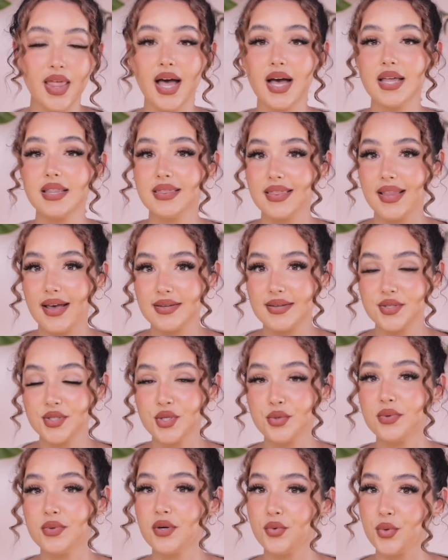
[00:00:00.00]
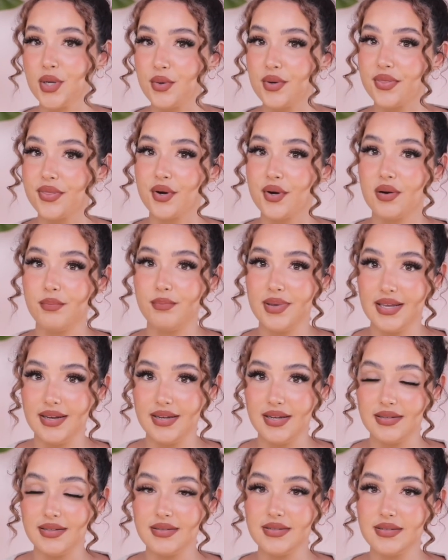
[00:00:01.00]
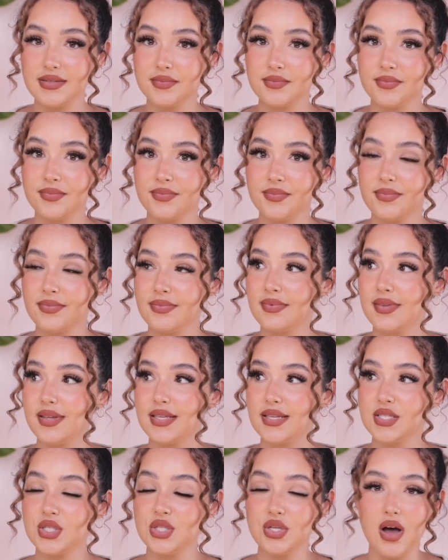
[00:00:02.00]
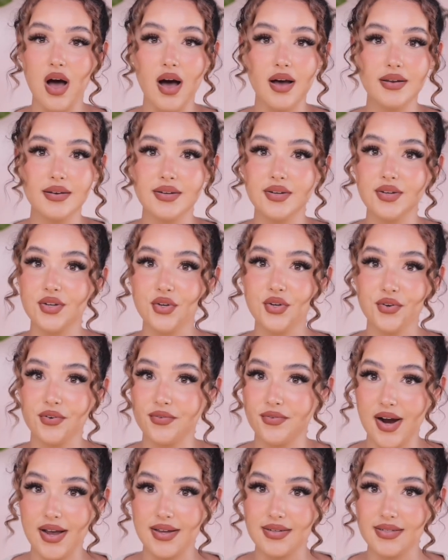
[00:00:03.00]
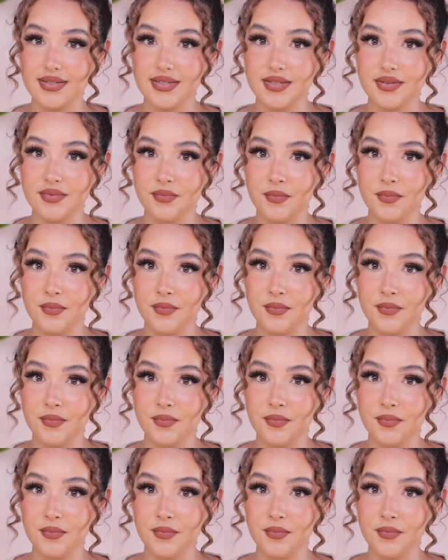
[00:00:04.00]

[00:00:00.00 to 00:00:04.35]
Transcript: unless you agree with their opinions, is not your friend.